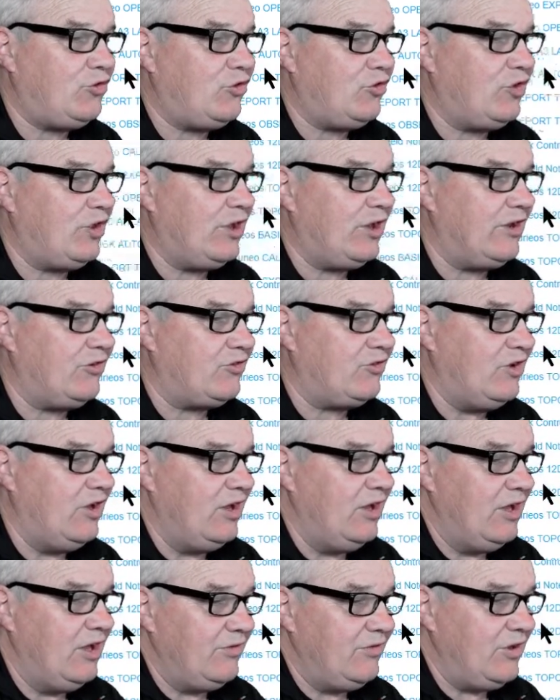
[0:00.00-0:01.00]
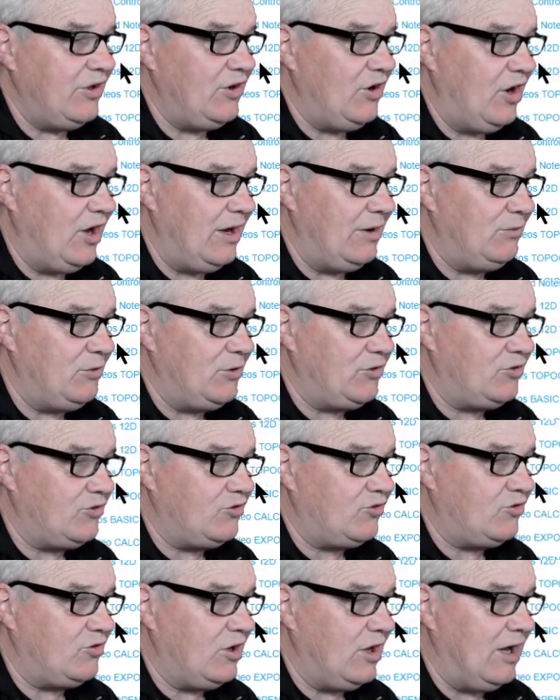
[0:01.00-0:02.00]
things that I would
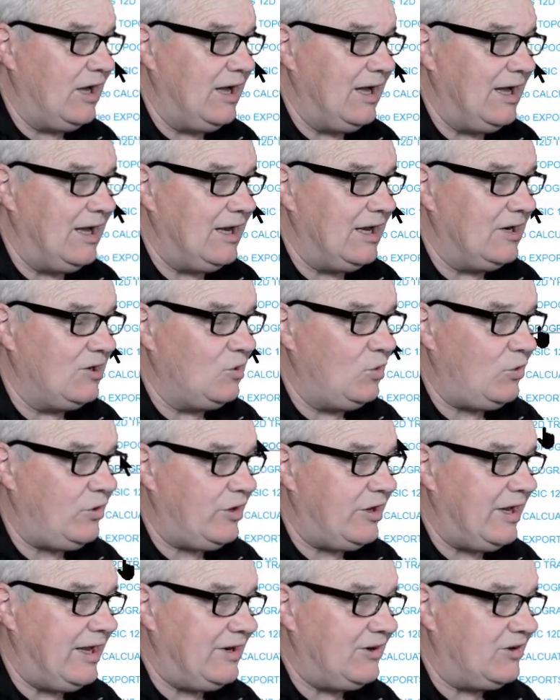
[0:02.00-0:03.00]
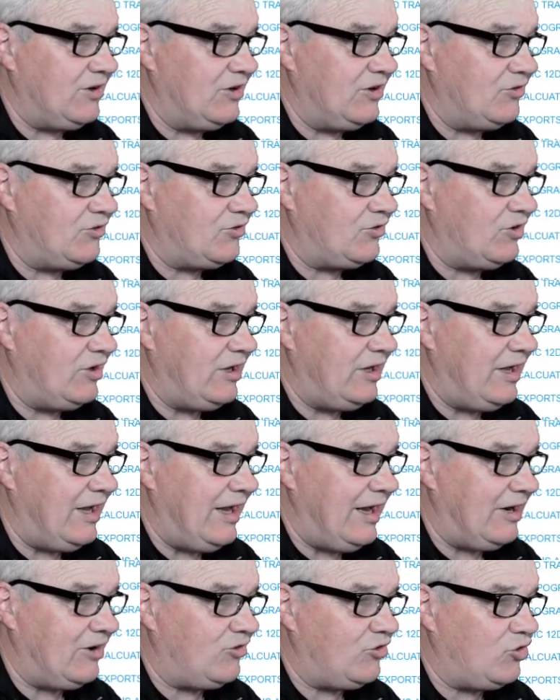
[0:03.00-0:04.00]
look at is the
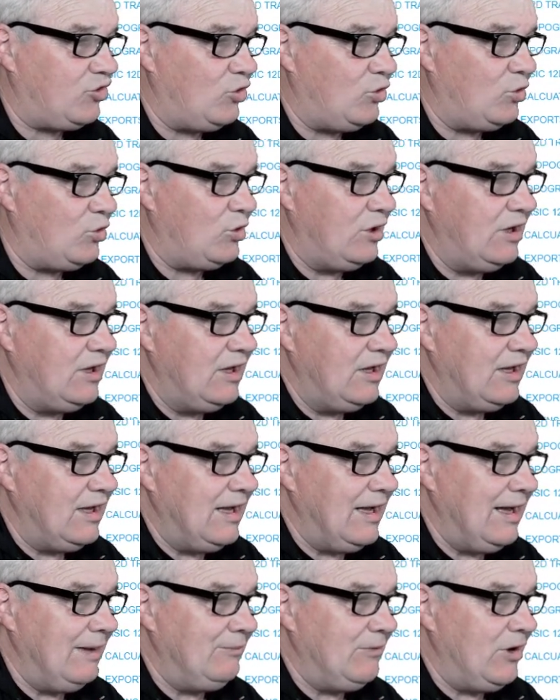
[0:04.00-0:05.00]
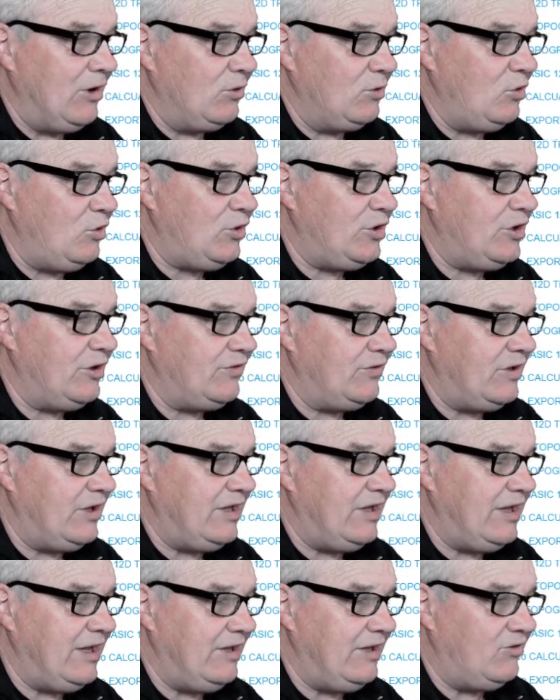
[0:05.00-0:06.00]
actual, I'll look at the
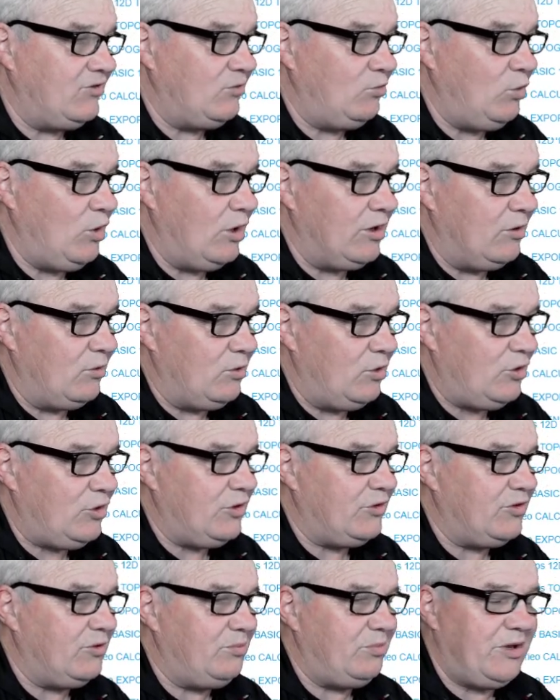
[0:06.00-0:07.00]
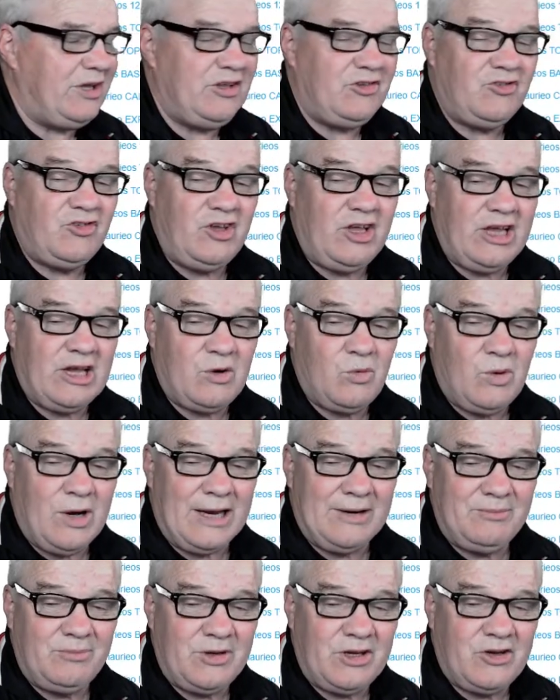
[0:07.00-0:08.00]
BTEC
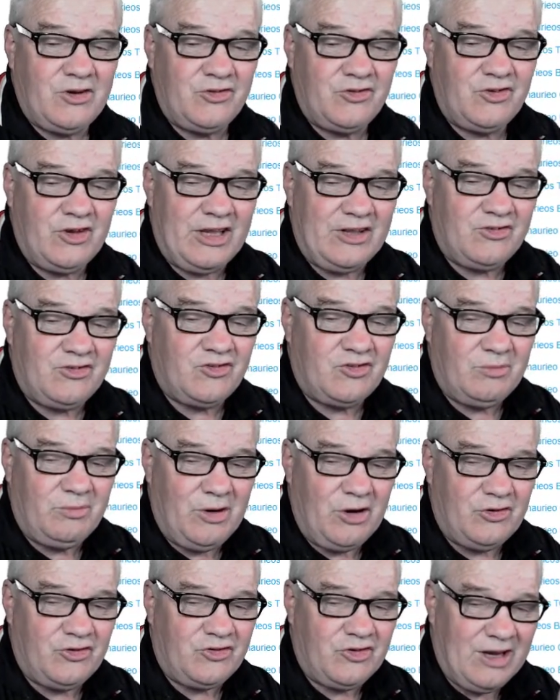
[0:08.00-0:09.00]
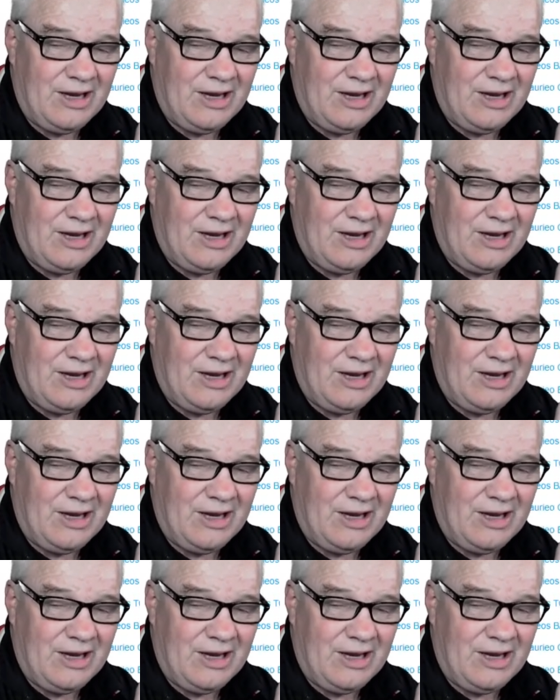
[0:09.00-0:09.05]
one, because that's the most